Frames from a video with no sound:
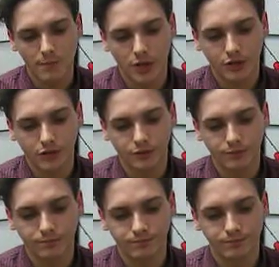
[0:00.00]

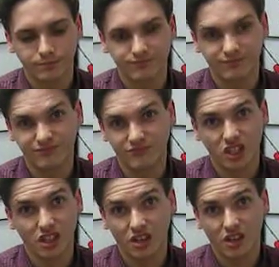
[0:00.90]
metal
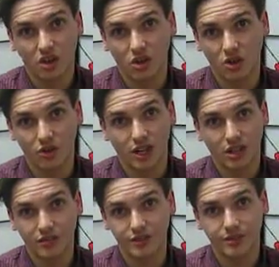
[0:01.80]
all
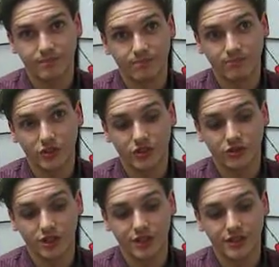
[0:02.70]
around,
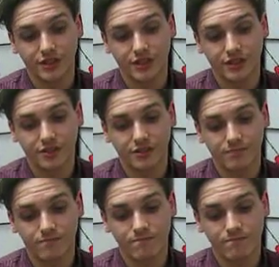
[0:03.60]
great synth.